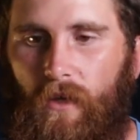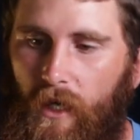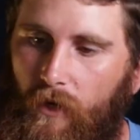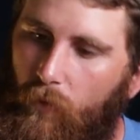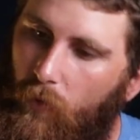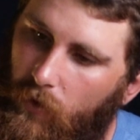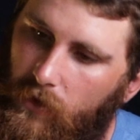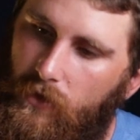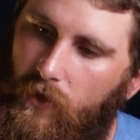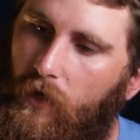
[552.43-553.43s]
You can get a
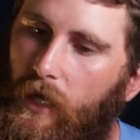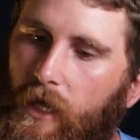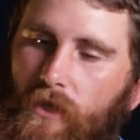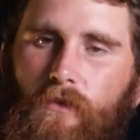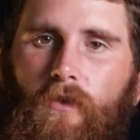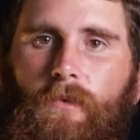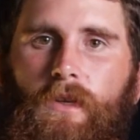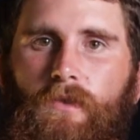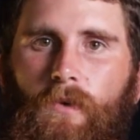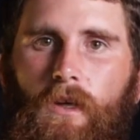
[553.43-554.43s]
walk the dog action from
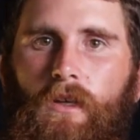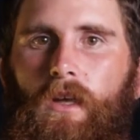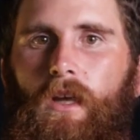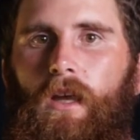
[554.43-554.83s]
it as well.